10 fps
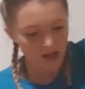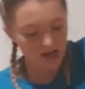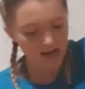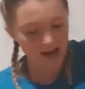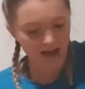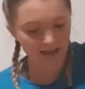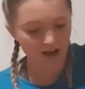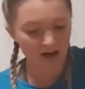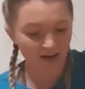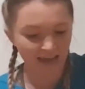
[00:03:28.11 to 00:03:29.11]
like
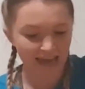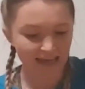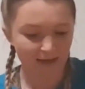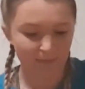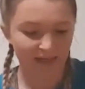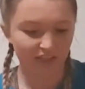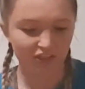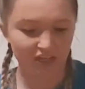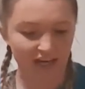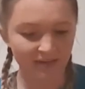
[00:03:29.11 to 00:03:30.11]
our cake
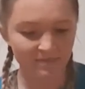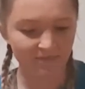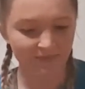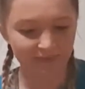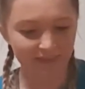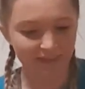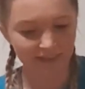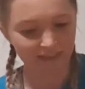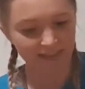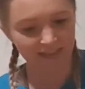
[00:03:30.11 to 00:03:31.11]
mixture,
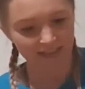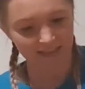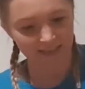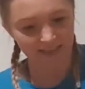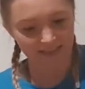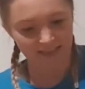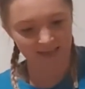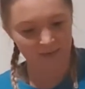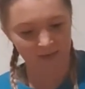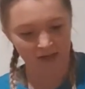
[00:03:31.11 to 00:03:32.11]

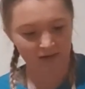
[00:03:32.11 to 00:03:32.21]
there we go.